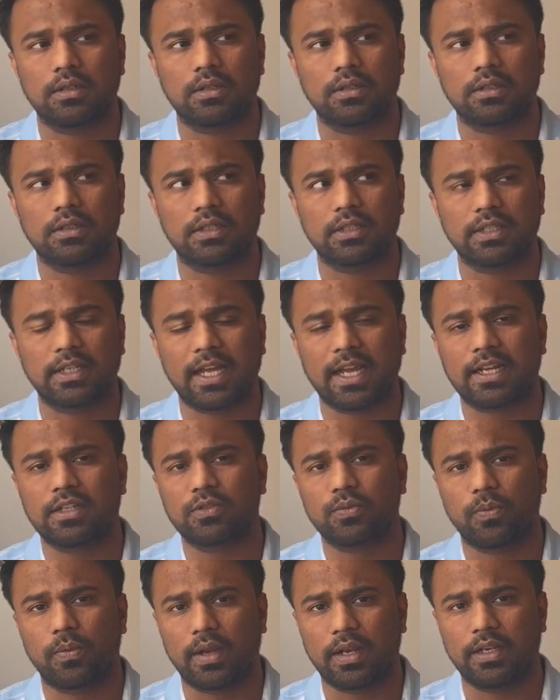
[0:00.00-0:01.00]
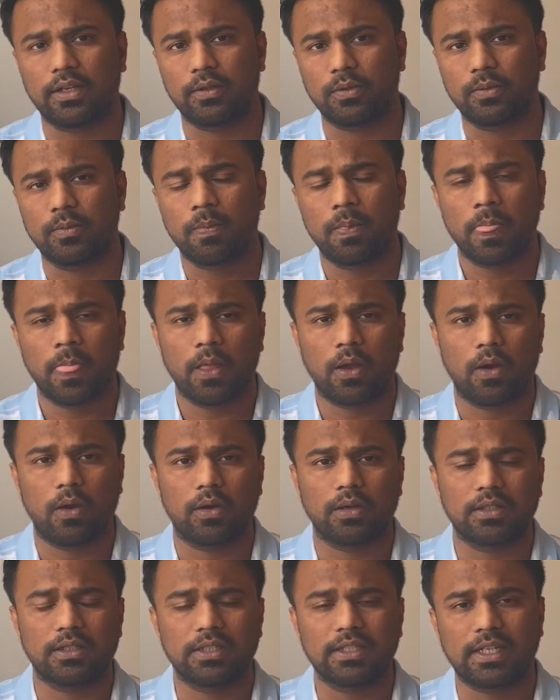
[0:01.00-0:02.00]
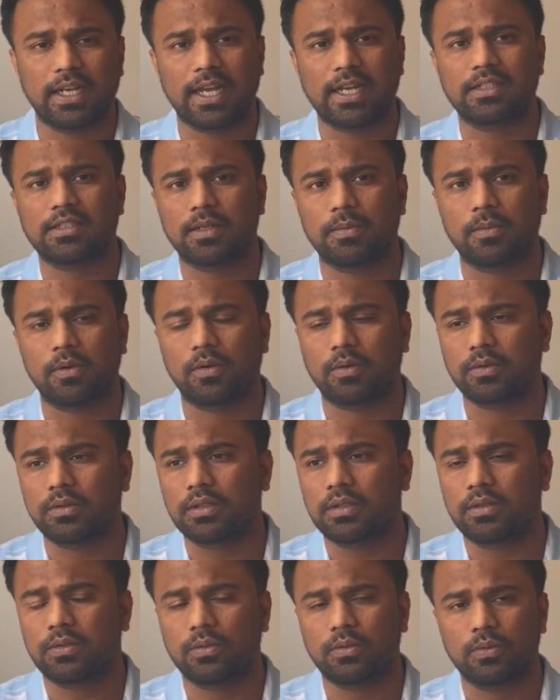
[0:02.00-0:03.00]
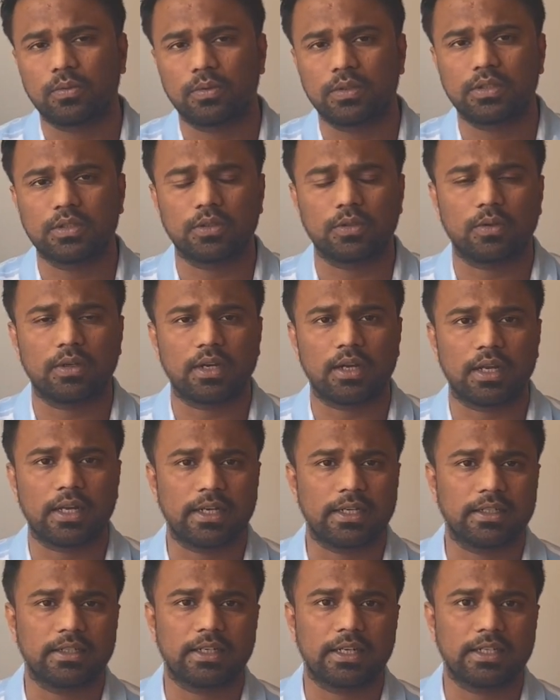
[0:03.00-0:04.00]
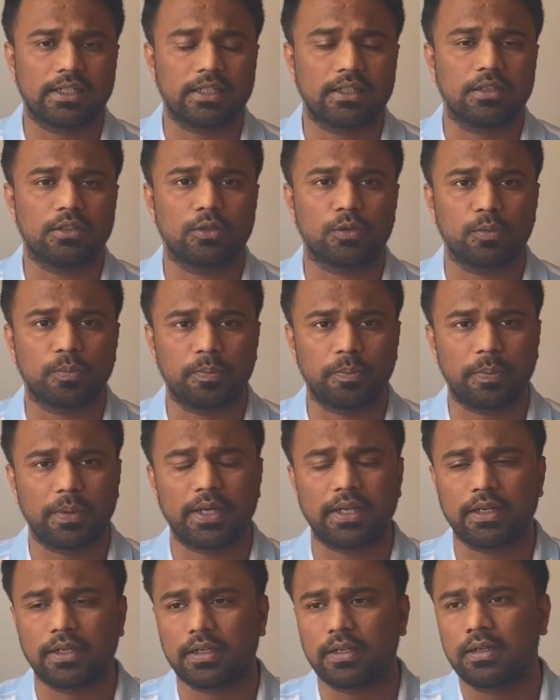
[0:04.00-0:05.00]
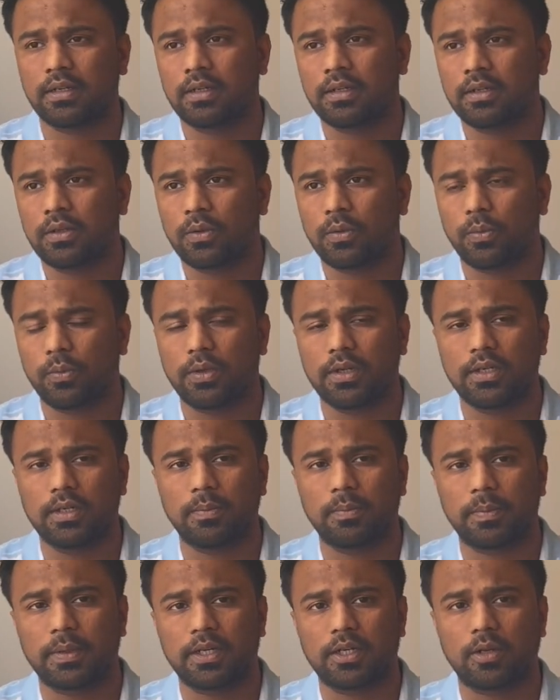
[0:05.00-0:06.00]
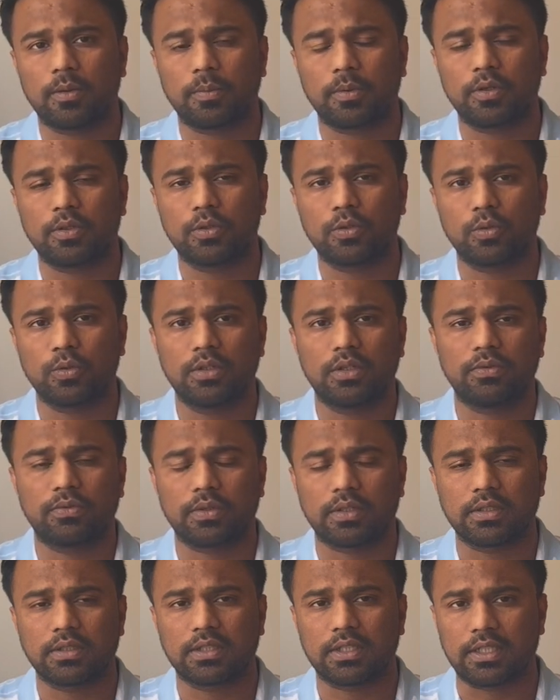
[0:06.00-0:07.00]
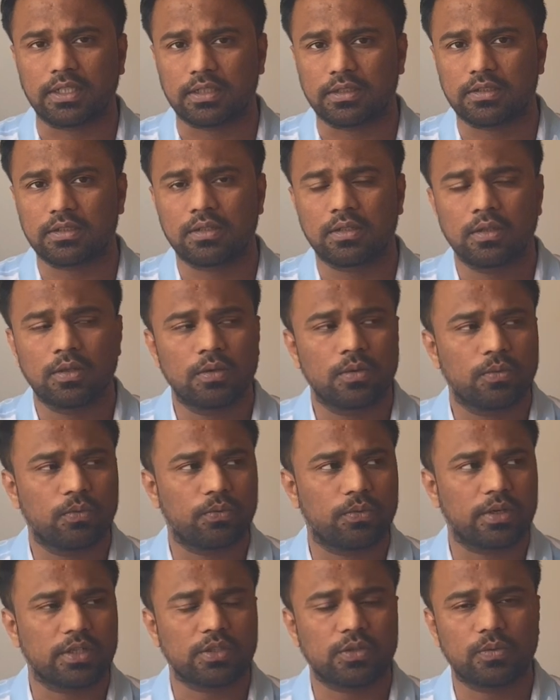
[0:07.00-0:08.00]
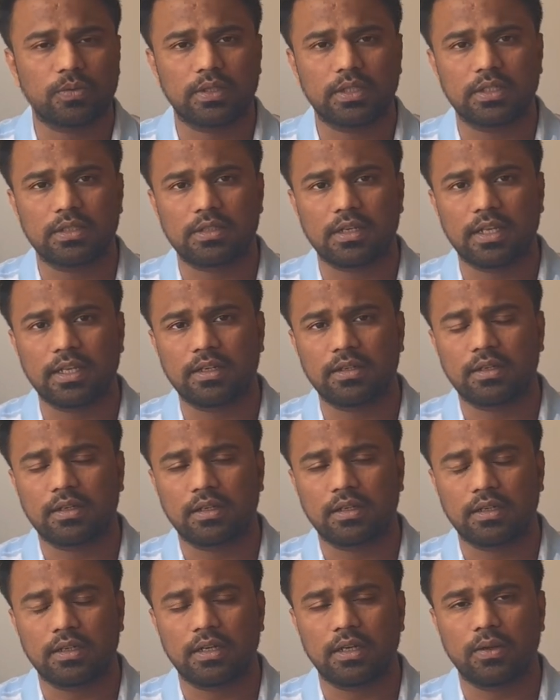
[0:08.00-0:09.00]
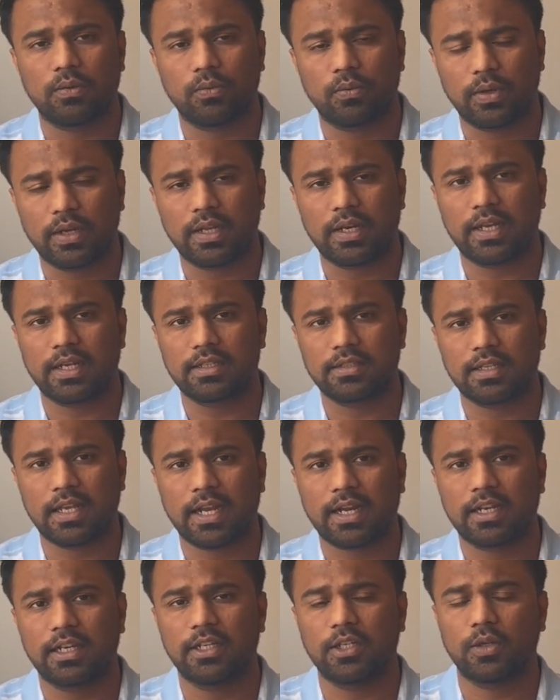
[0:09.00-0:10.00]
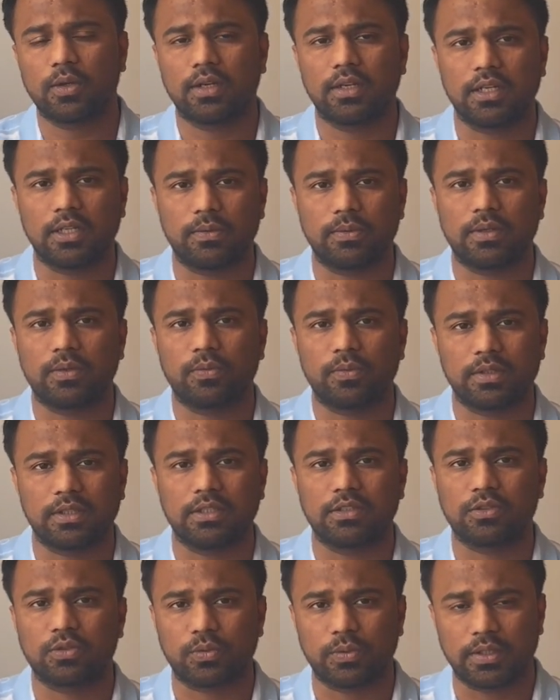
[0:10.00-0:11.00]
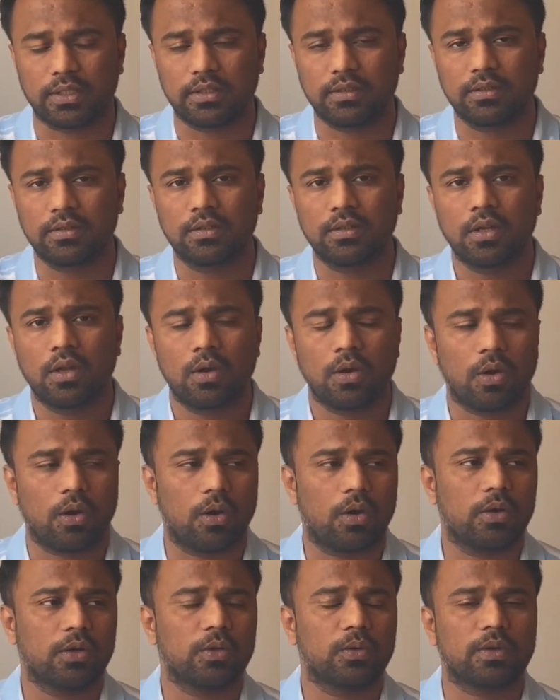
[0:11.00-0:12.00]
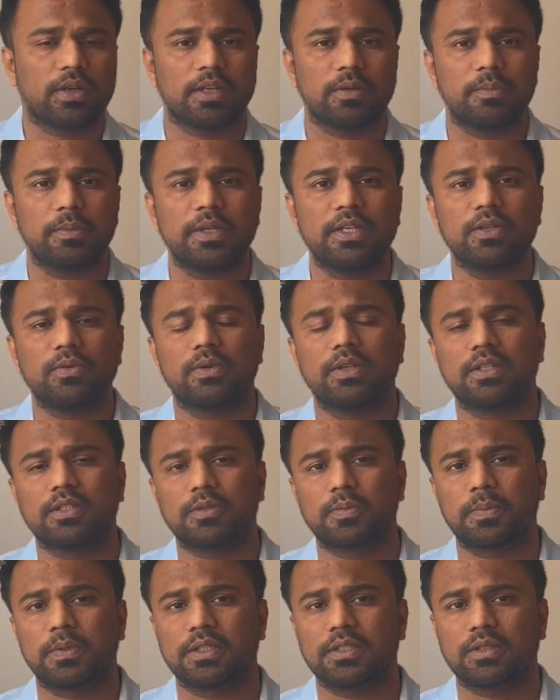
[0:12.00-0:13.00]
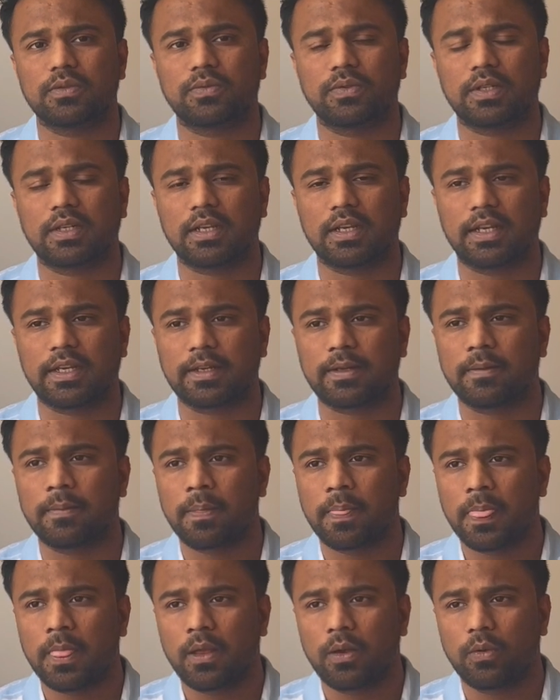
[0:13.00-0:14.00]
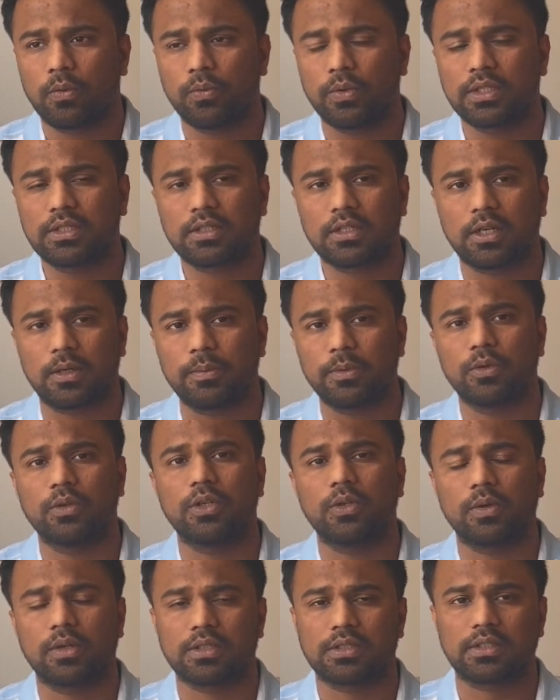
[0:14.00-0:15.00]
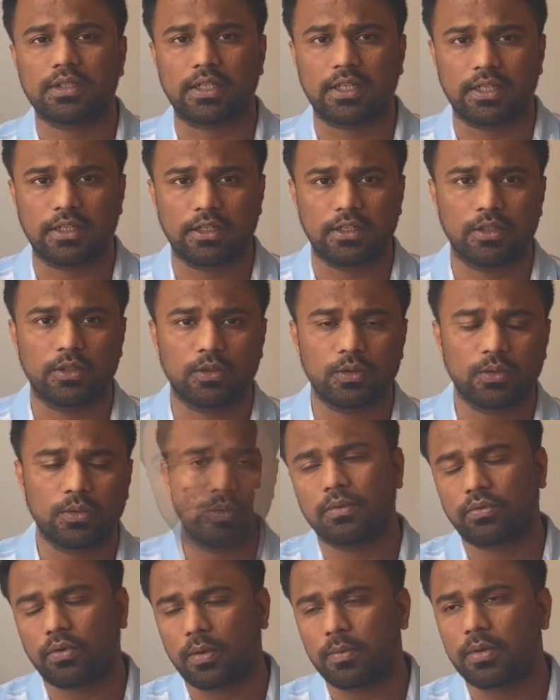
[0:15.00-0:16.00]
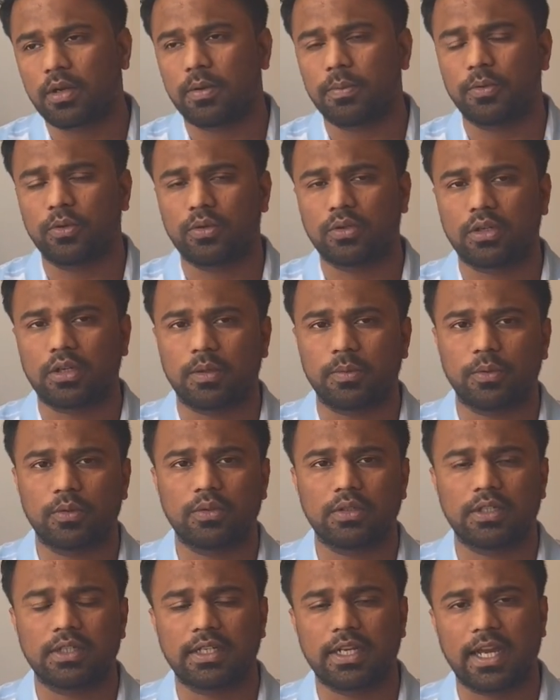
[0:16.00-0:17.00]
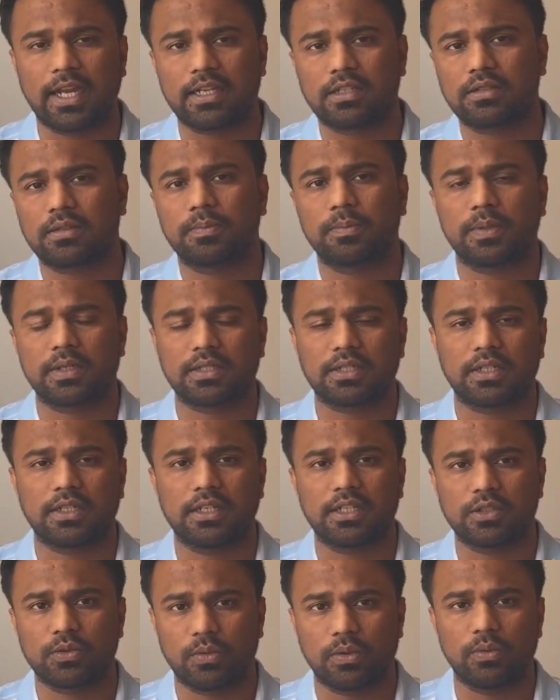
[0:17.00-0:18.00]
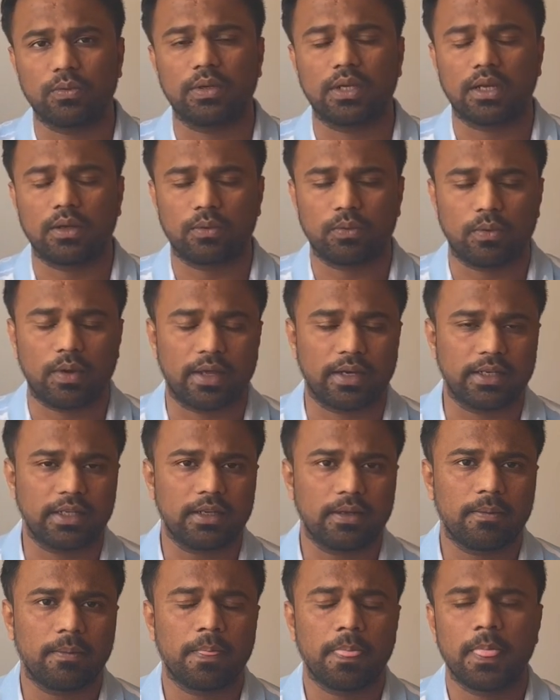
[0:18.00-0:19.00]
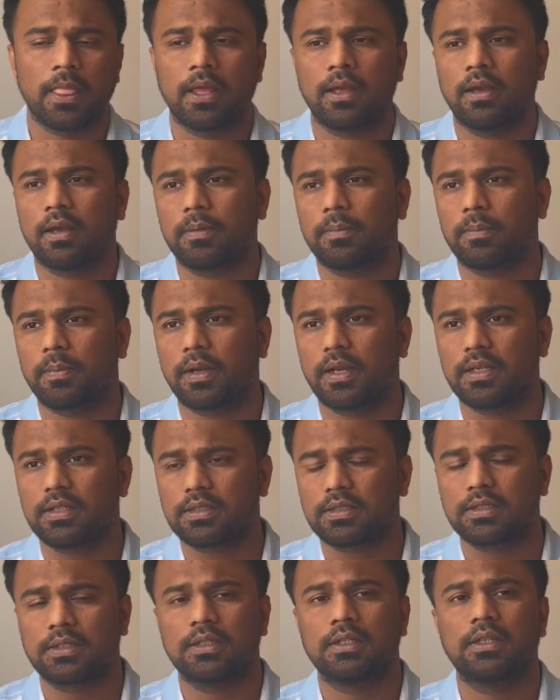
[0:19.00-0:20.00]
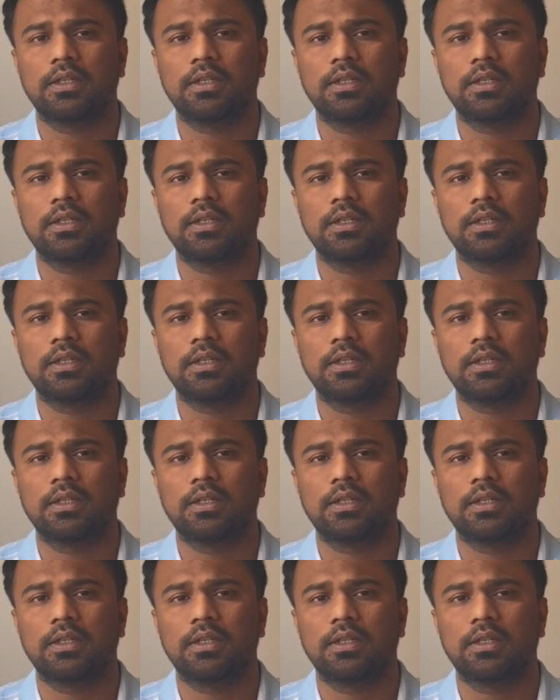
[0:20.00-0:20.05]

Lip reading: the tax value or the tax amount which you are entitled to pay will depend upon two different things. First one is like where exactly you are living within Sweden, or you can be very specific like which commune you are staying into. From commune to commune the tax percentage will vary, plus